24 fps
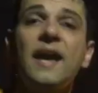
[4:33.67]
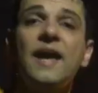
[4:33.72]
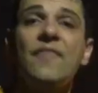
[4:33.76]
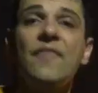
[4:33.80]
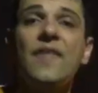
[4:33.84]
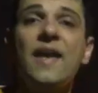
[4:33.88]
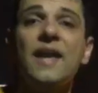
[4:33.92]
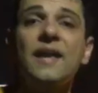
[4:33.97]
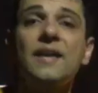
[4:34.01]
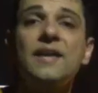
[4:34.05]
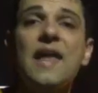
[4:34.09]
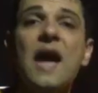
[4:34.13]
And
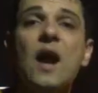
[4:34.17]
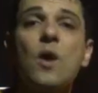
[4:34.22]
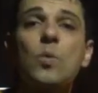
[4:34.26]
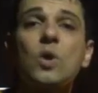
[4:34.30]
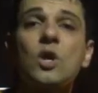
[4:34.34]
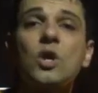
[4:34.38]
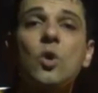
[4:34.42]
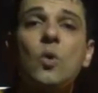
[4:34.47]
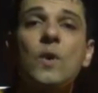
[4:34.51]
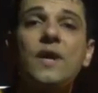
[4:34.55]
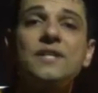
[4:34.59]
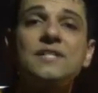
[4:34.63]
now we're
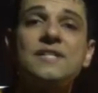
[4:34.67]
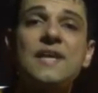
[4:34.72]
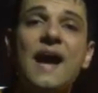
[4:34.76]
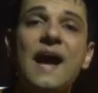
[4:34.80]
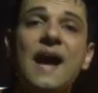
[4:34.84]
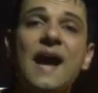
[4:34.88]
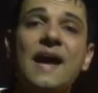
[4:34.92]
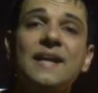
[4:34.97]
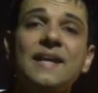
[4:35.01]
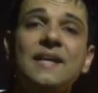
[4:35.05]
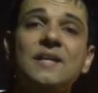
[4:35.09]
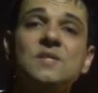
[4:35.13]
going to
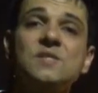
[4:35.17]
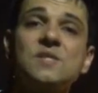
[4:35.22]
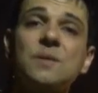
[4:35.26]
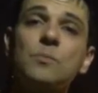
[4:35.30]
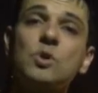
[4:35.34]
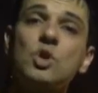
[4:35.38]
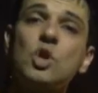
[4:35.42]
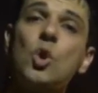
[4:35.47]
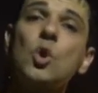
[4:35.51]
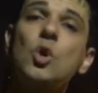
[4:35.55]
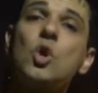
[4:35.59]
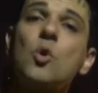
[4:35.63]
add some
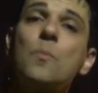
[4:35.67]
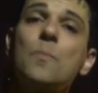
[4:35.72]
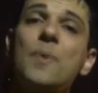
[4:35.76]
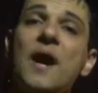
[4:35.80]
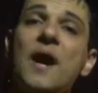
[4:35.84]
cocoa